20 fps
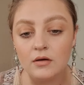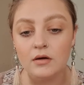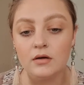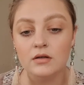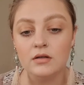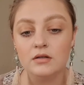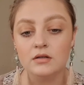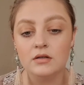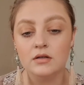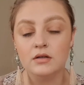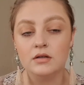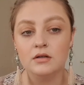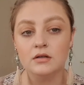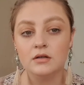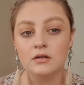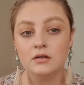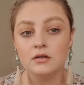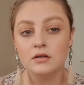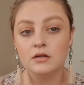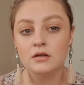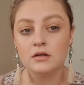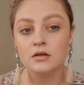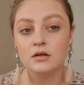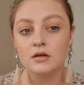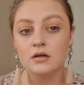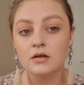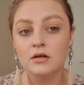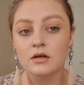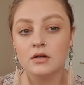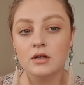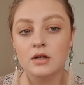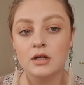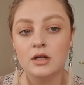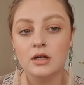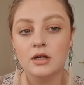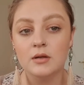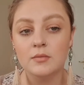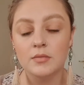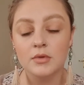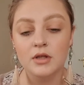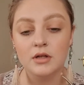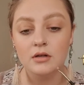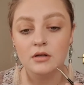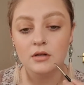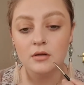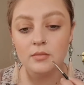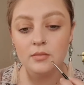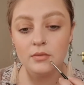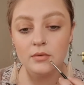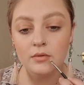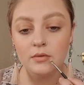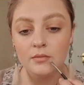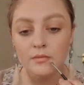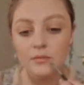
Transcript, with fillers: we're just gonna clean up that lip.